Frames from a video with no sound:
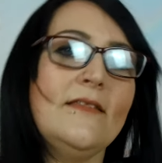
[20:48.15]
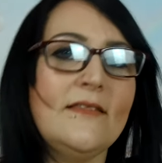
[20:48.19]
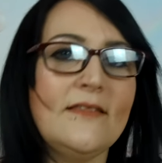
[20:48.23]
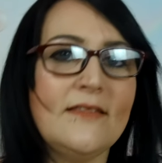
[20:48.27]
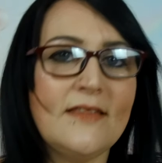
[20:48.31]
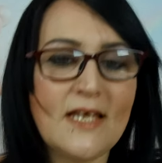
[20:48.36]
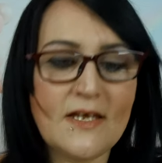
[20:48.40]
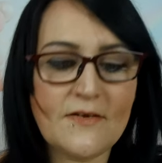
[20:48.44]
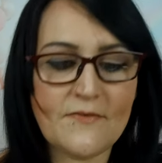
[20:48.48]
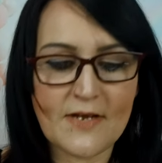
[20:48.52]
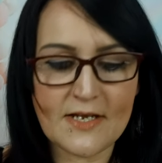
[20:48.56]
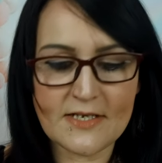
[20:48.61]

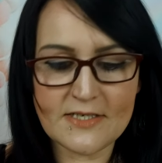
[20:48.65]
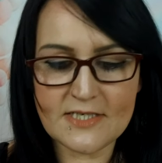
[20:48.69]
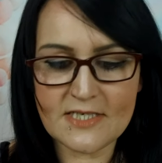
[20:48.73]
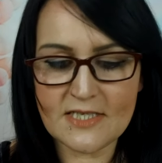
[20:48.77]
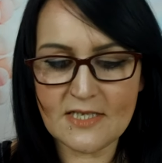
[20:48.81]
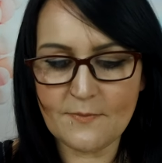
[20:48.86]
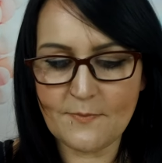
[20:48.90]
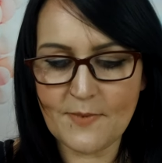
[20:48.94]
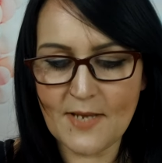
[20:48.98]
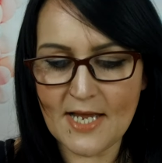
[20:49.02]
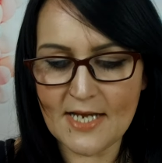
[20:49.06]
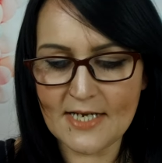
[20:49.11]
They've
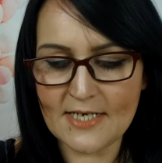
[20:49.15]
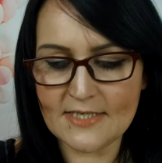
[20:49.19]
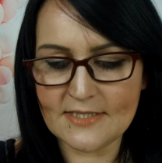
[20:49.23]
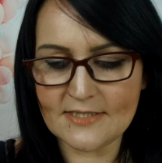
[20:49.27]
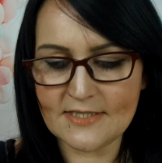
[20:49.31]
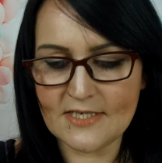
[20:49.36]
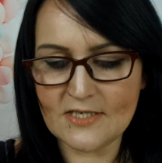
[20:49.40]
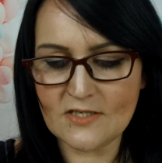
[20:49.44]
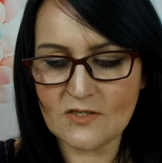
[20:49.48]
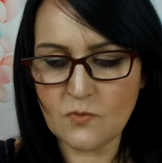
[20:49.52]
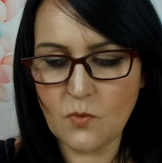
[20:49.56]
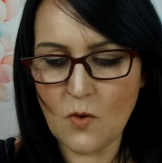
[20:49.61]
actually packaged
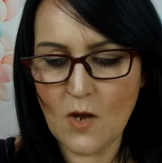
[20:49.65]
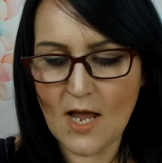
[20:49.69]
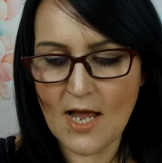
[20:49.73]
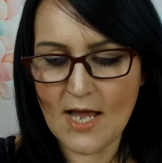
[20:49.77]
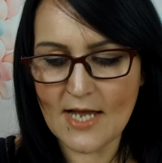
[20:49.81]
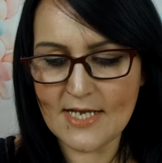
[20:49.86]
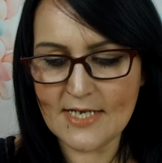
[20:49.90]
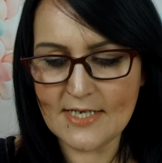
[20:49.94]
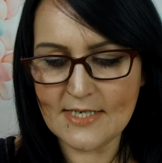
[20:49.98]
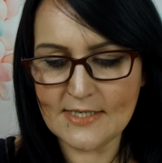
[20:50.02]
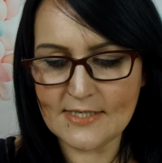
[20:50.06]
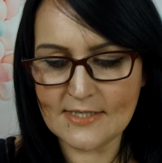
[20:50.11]
it
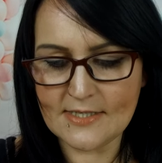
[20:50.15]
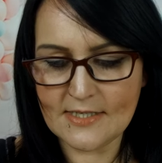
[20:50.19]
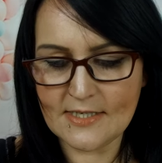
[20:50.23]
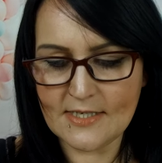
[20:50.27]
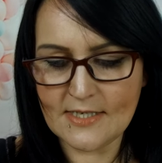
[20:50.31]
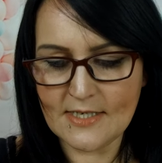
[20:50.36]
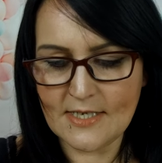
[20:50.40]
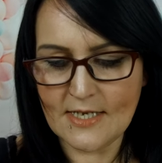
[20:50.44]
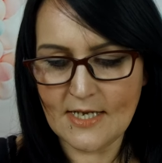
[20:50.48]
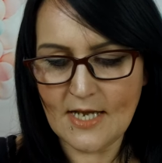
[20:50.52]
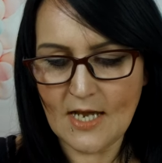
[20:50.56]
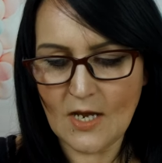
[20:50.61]
twice.
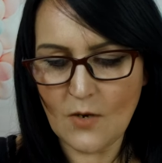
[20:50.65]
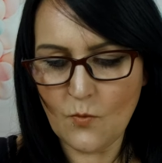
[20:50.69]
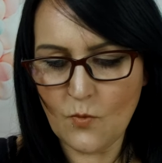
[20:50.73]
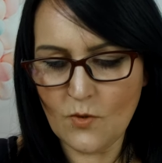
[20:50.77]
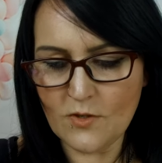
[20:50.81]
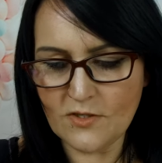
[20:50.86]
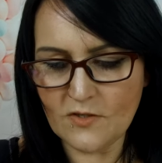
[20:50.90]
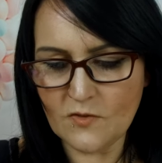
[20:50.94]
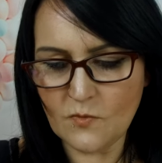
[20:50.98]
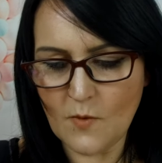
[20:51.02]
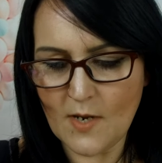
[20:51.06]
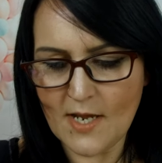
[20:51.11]
I
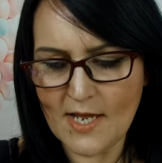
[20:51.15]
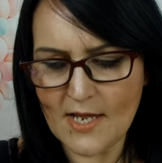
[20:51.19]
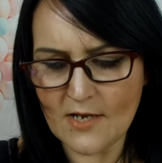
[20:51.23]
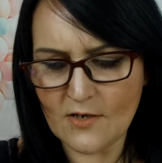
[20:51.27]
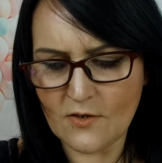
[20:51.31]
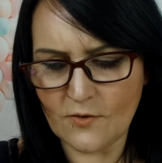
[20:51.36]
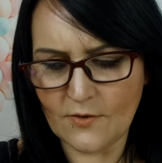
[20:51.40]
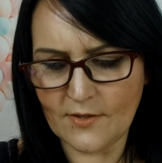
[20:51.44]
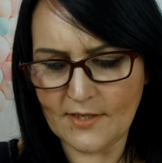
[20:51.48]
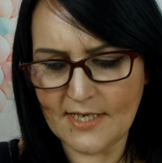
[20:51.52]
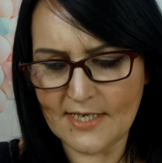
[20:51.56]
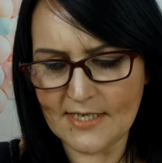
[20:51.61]
wondered why I
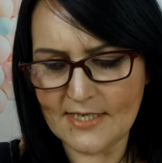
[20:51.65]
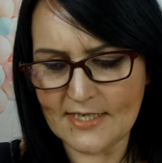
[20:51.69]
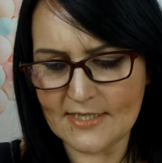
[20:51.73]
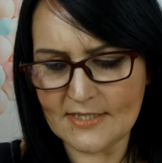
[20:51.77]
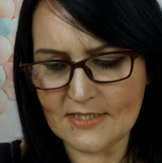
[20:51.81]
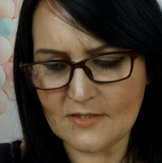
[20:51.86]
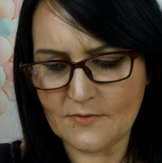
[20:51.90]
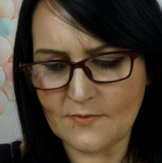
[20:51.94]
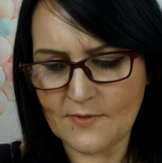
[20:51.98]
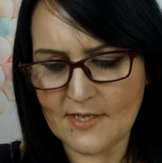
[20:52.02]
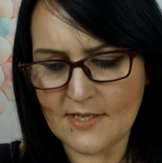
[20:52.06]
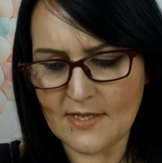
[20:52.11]
couldn't get
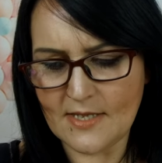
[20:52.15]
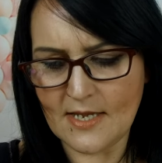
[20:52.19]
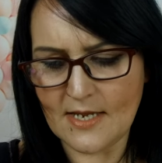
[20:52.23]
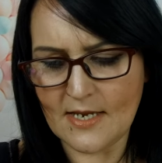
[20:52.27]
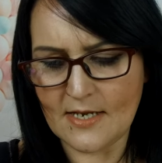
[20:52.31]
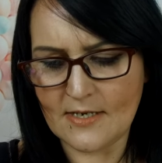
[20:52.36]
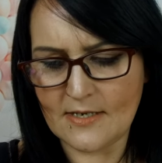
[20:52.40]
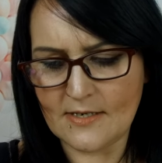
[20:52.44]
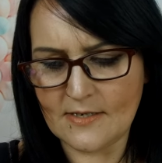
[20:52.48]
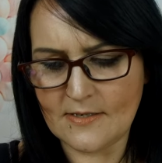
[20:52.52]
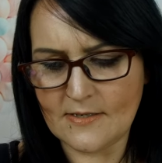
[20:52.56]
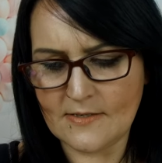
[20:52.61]
into it
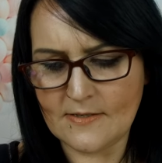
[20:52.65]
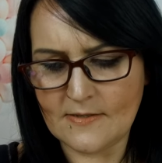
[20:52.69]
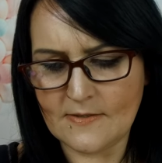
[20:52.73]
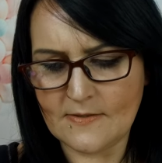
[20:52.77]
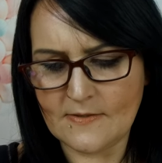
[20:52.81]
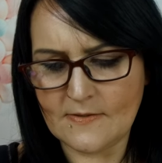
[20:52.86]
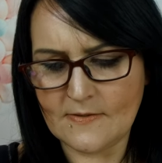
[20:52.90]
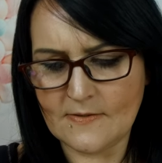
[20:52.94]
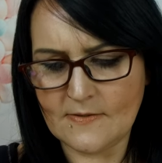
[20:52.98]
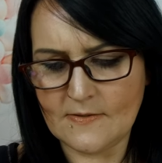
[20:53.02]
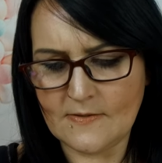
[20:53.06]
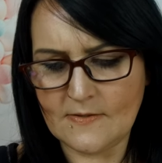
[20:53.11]
then.
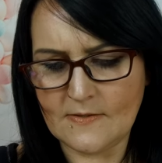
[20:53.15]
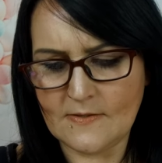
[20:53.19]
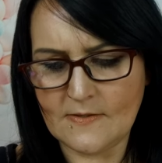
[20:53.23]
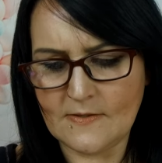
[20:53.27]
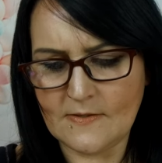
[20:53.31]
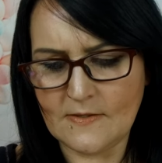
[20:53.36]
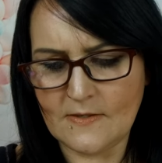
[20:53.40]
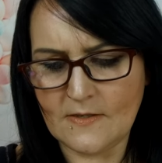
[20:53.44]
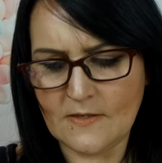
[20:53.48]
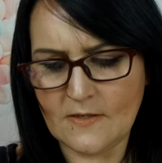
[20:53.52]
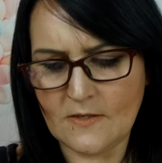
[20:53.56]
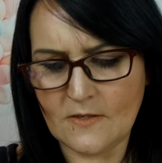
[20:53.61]

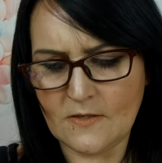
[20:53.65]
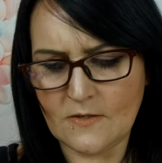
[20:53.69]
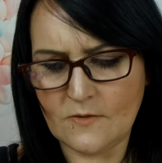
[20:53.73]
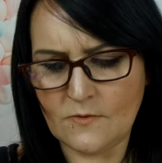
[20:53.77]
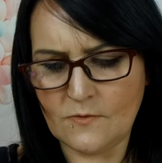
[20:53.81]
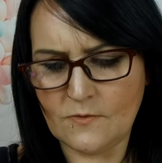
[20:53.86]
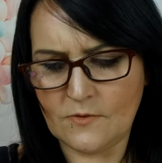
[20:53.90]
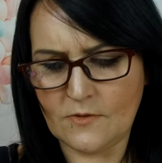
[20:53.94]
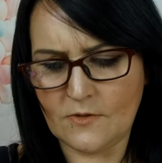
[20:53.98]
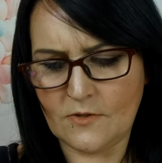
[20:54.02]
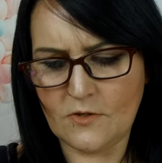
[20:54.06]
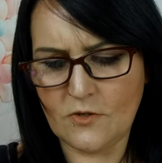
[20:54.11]
Oh,
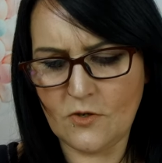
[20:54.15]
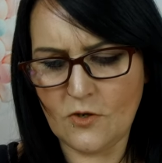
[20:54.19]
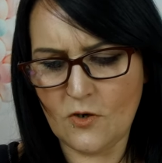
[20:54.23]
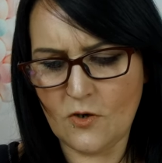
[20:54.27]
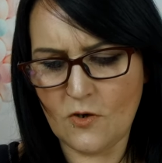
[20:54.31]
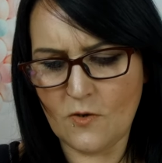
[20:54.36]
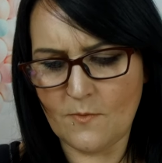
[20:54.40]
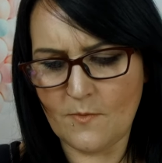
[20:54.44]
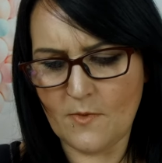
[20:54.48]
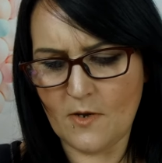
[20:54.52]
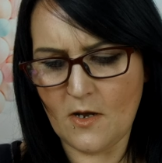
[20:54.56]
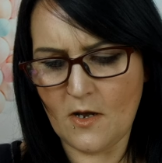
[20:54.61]

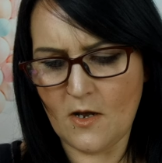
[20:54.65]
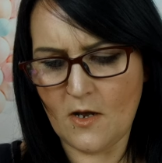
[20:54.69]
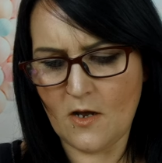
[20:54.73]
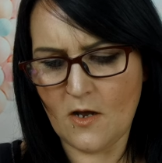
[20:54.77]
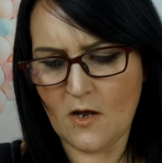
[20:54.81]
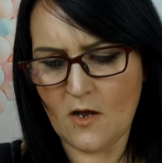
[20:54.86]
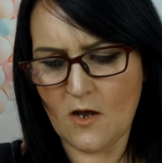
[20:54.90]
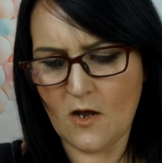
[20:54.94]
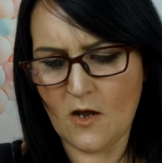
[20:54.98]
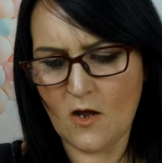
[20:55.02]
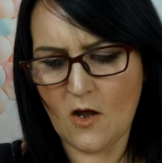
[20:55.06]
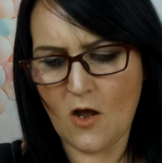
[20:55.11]
come
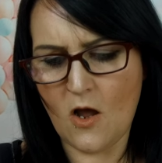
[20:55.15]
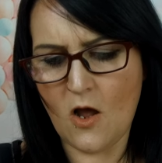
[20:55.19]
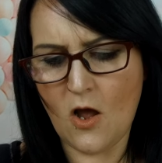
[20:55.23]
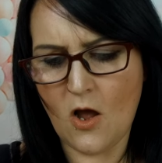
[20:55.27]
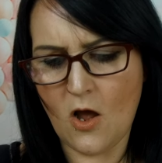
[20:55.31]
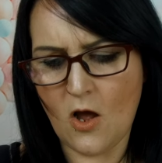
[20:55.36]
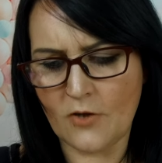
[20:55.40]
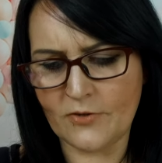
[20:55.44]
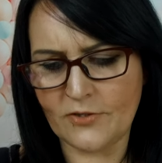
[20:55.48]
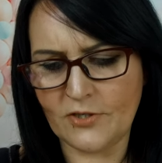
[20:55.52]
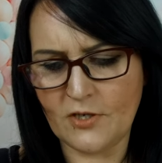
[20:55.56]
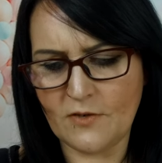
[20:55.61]

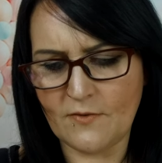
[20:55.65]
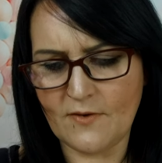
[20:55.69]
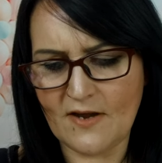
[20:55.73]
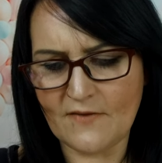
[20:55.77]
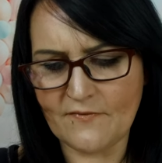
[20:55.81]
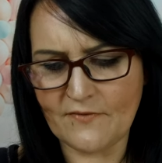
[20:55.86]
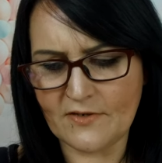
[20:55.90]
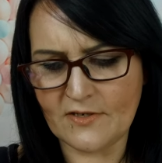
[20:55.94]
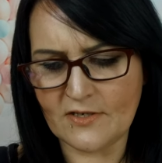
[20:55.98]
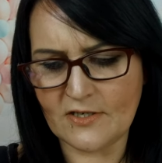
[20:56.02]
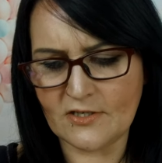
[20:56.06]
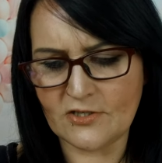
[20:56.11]
on, you're
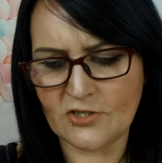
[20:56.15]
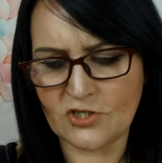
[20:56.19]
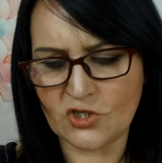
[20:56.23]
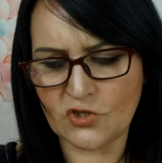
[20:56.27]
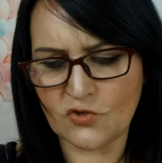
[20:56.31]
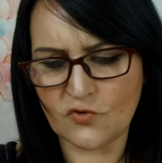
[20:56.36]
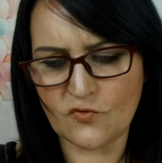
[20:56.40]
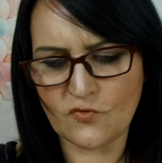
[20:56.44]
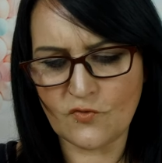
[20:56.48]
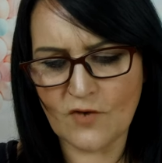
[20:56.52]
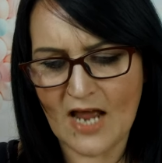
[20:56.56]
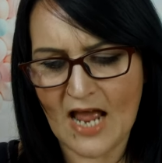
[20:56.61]
having a
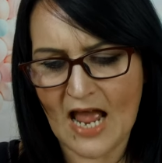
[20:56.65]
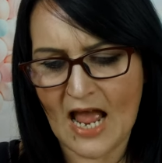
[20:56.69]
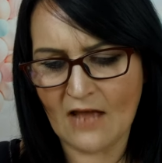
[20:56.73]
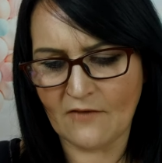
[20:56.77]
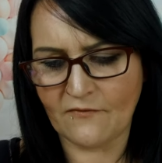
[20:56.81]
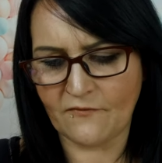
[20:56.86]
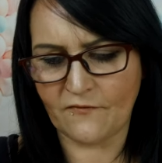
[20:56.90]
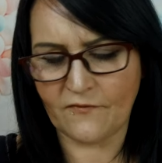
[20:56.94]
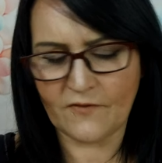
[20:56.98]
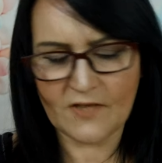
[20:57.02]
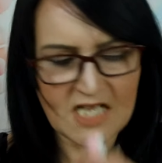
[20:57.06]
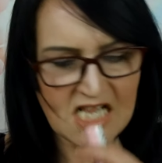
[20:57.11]

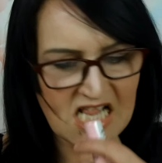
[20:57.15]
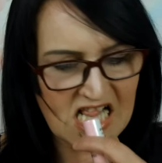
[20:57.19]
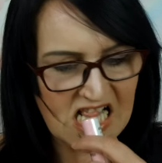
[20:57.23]
giraffe.